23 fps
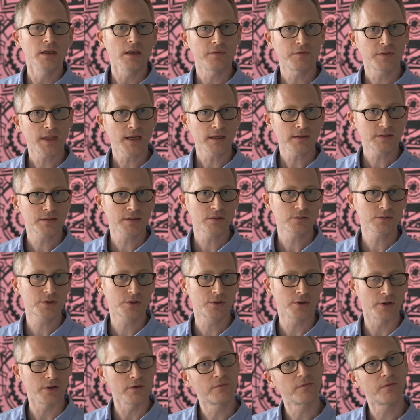If that sounds
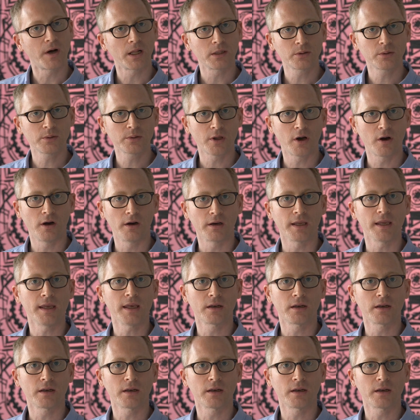good, follow along